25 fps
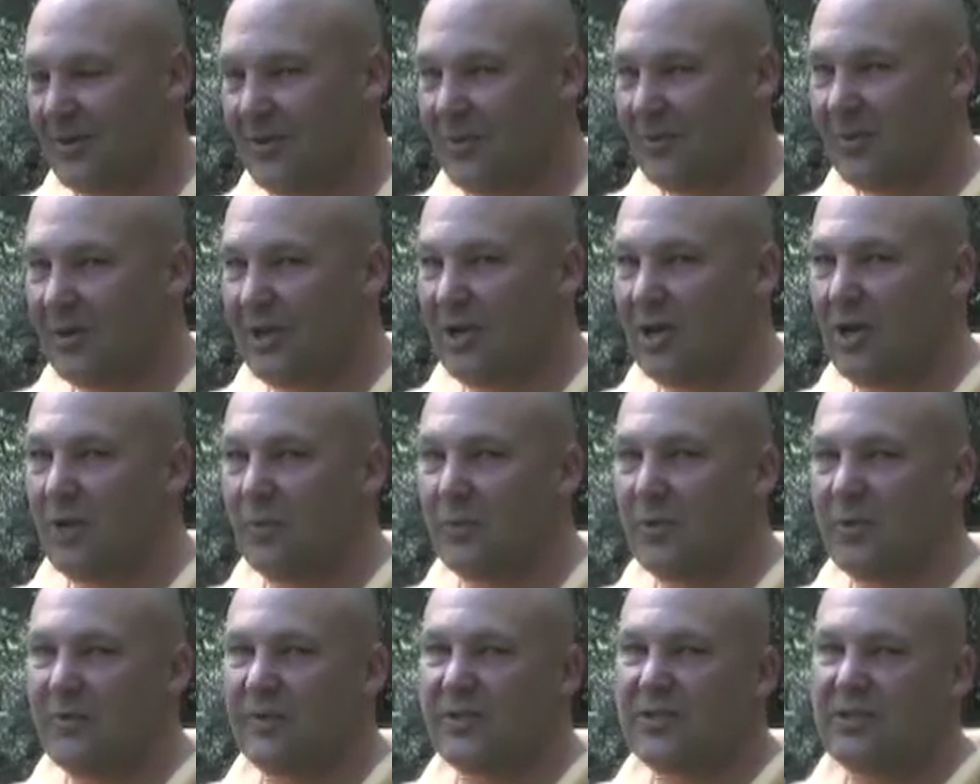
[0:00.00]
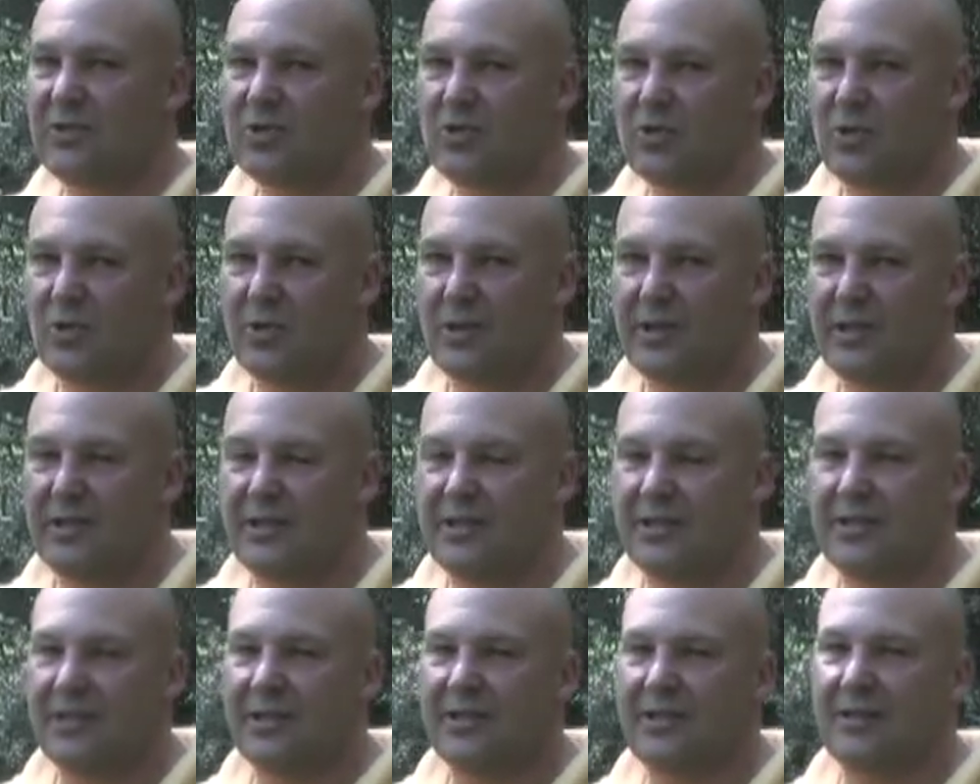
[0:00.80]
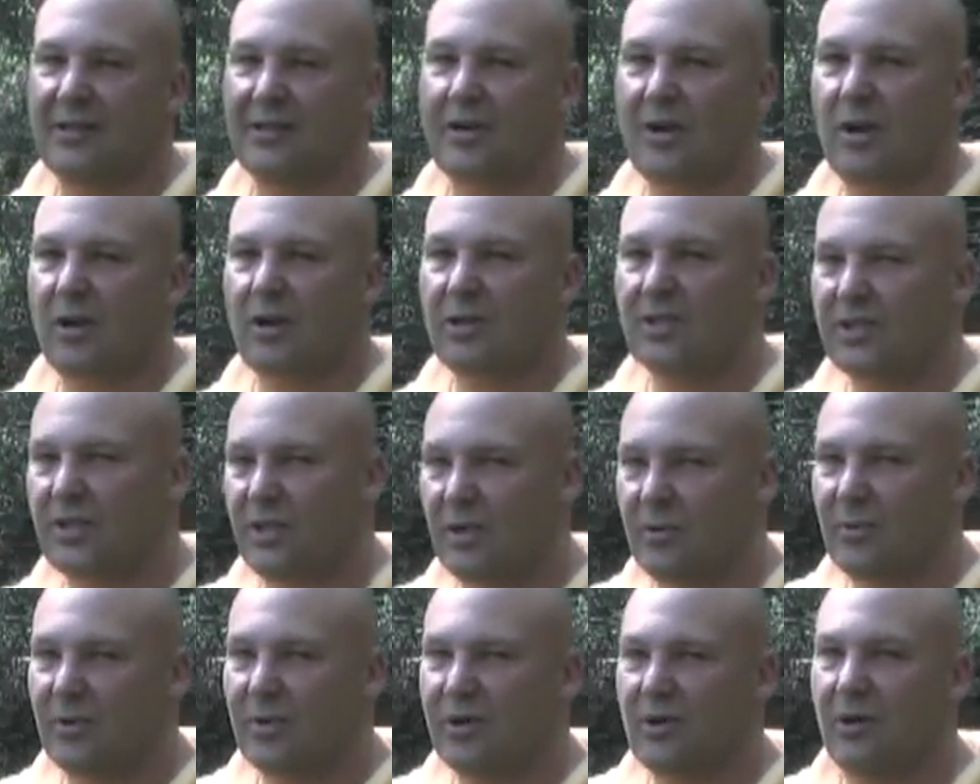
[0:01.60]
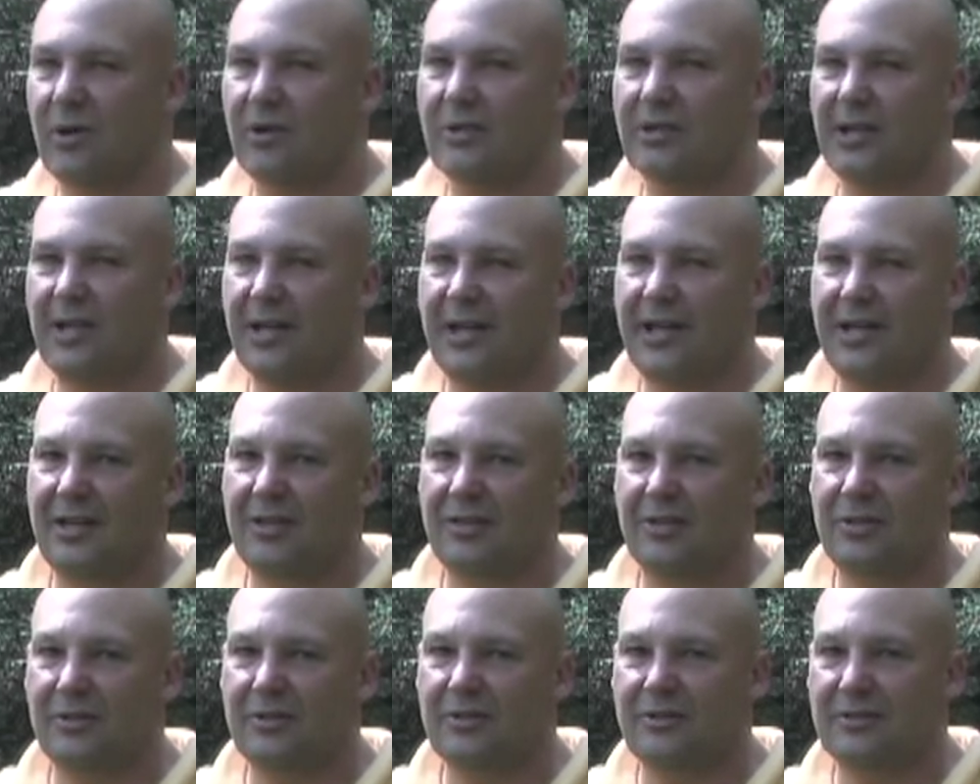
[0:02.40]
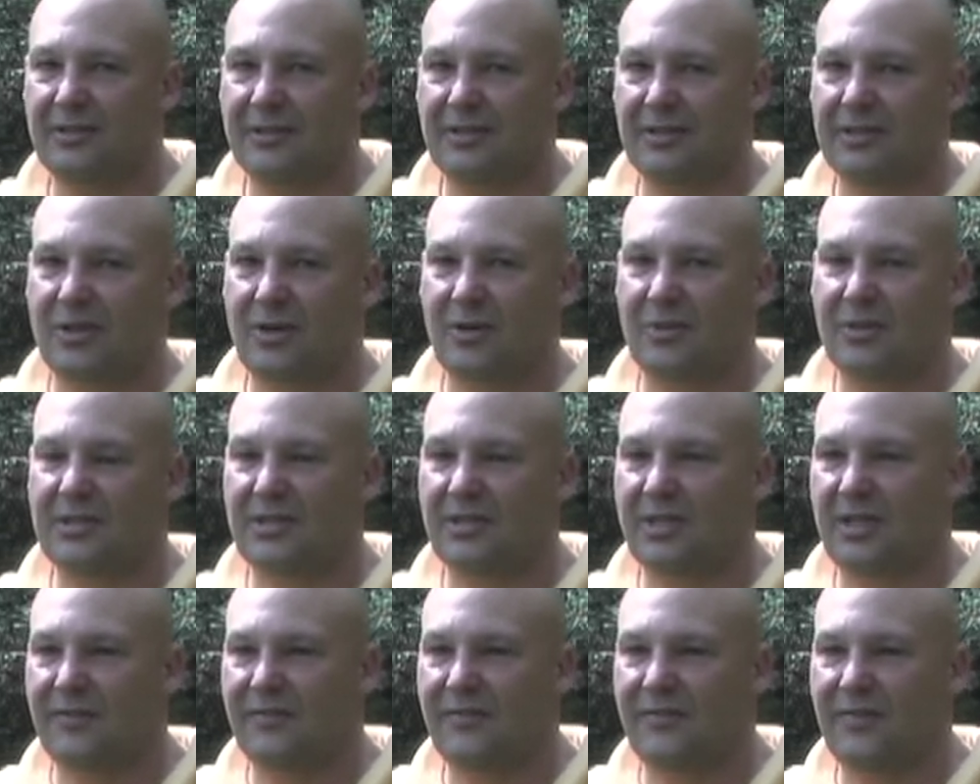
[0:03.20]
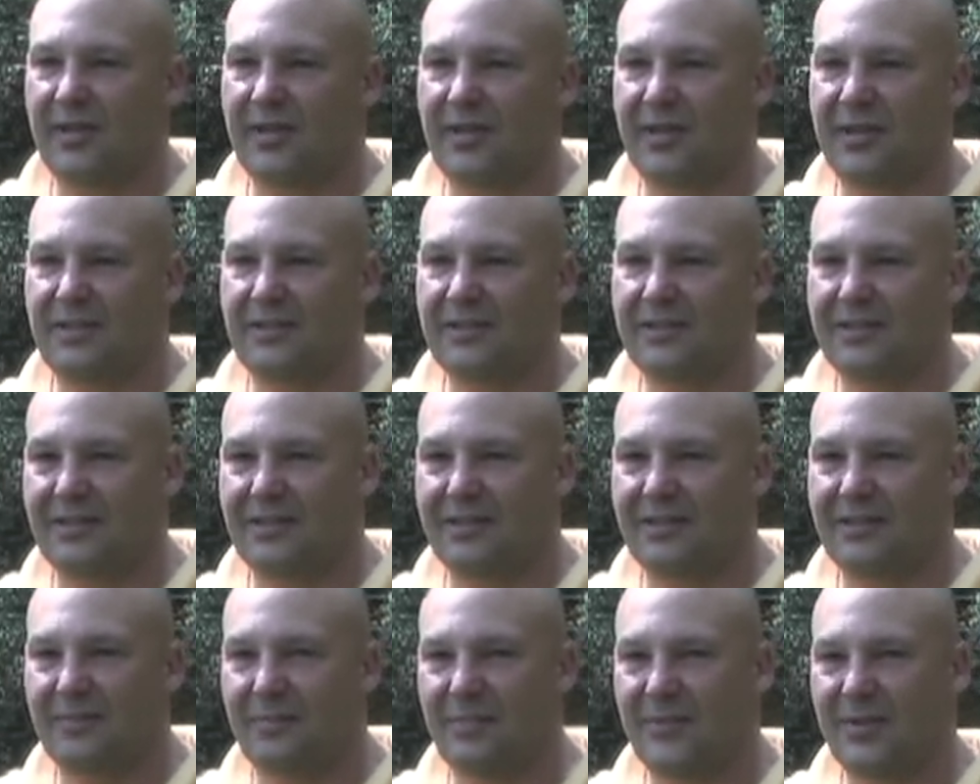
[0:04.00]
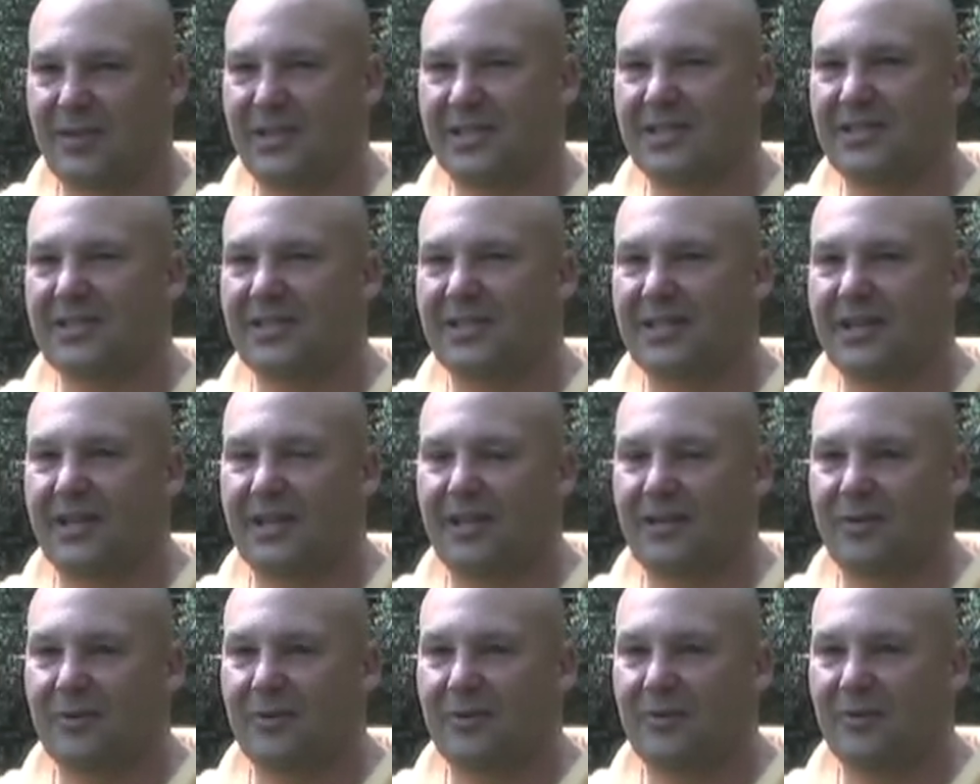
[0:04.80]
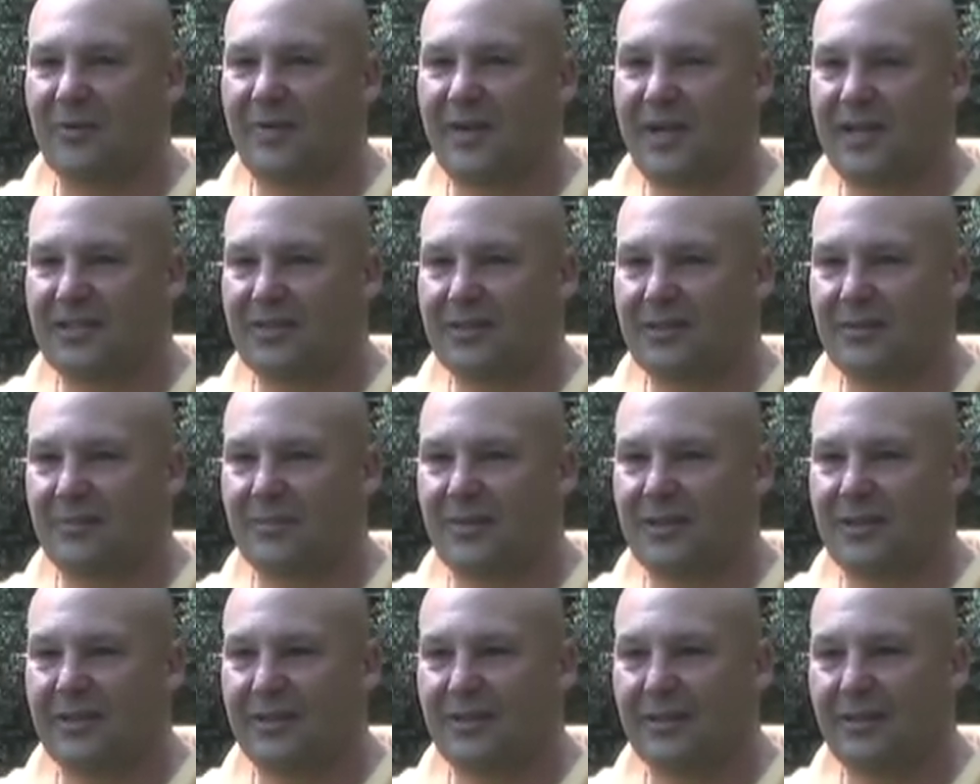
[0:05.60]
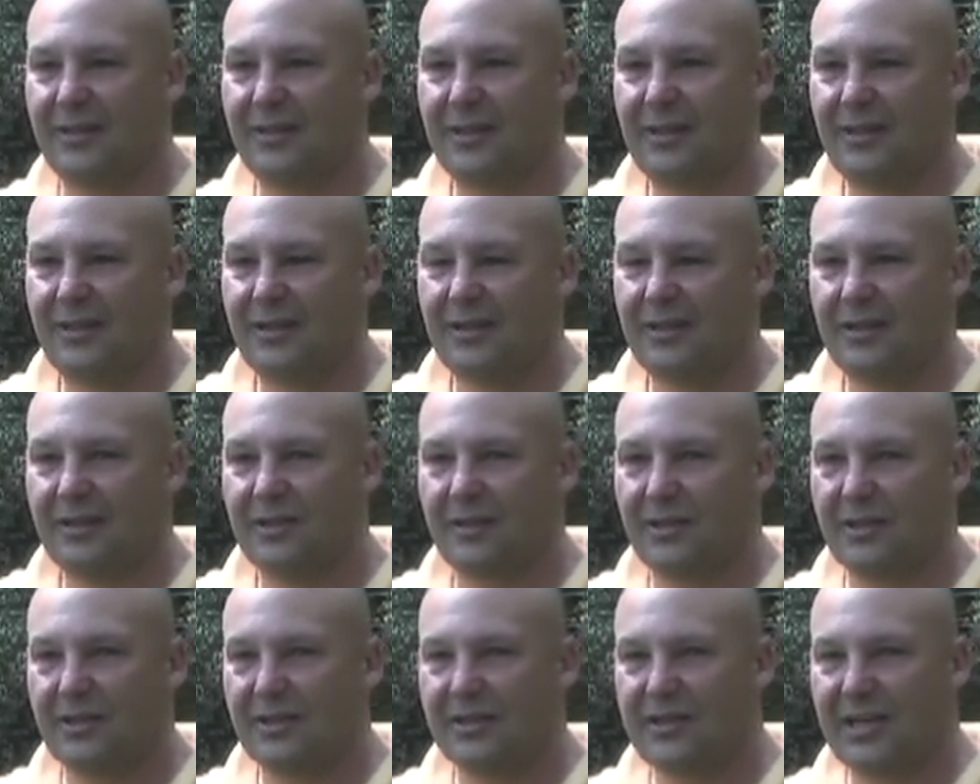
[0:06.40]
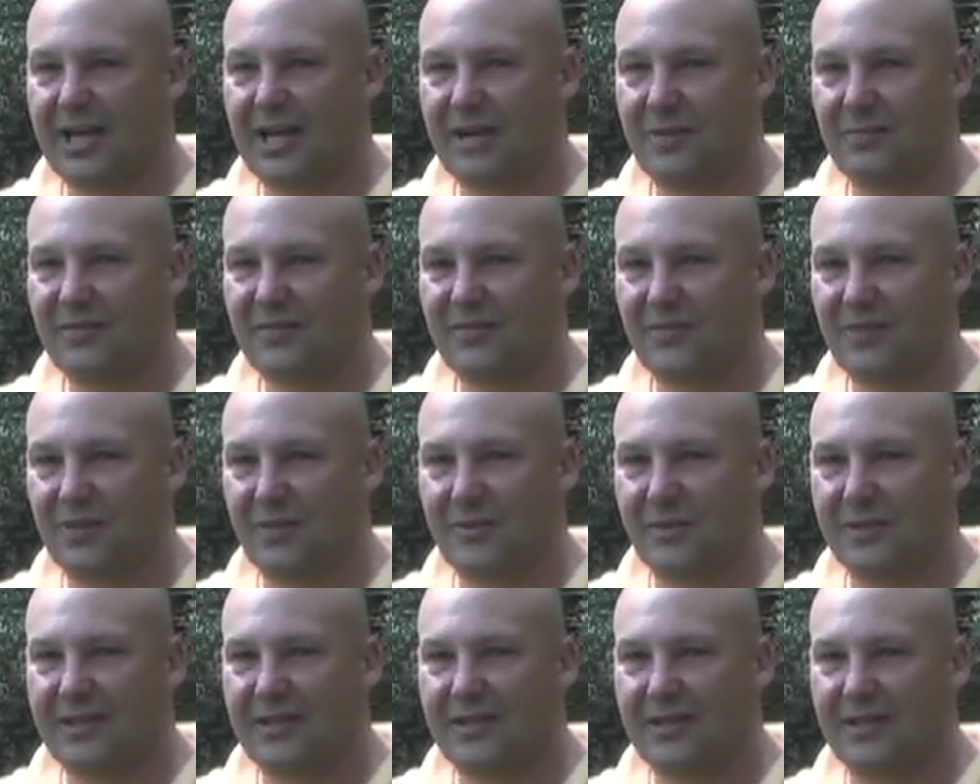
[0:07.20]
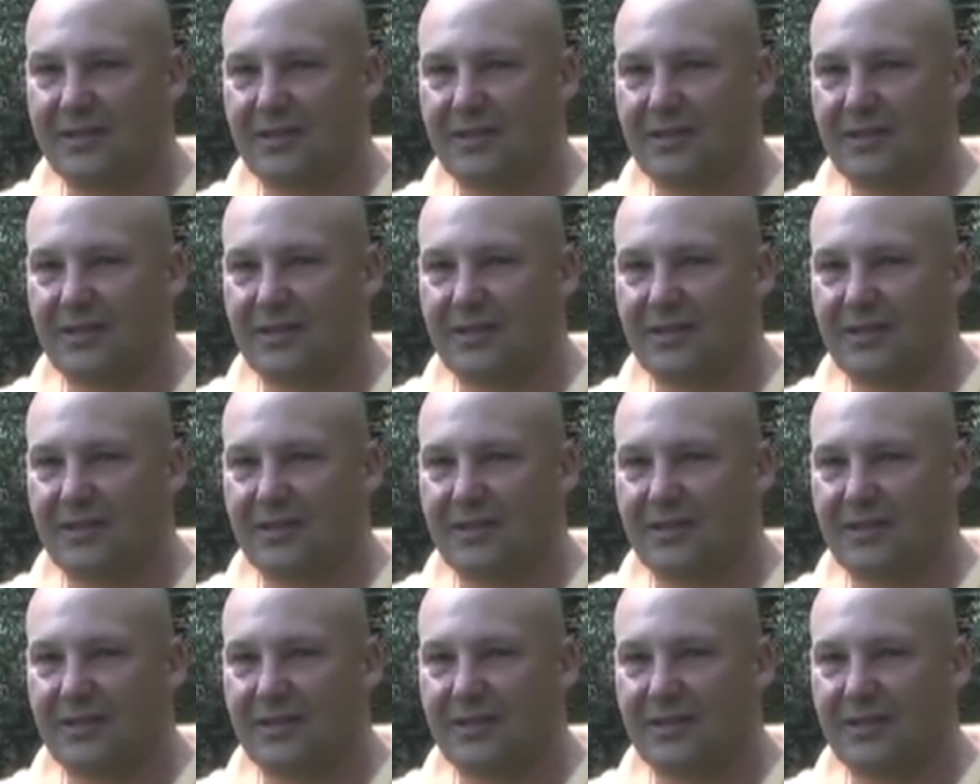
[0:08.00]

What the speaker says: Well, I hope you've enjoyed our October garden calendar. It's always a lot of fun to put these together, and we've had some good times filming a